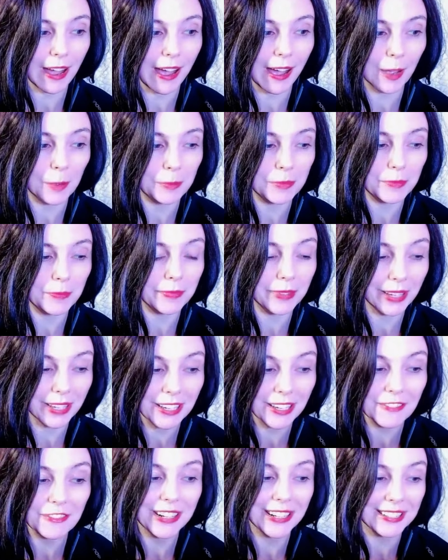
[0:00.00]
I'm
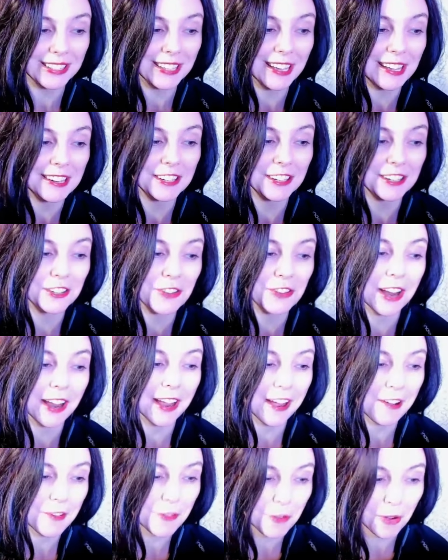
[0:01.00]
even excited to try
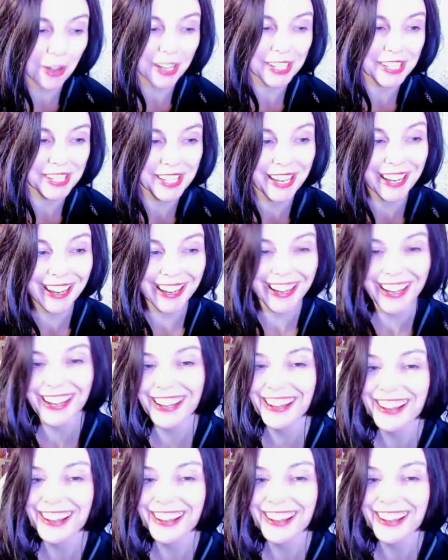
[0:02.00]
out Quan Chi.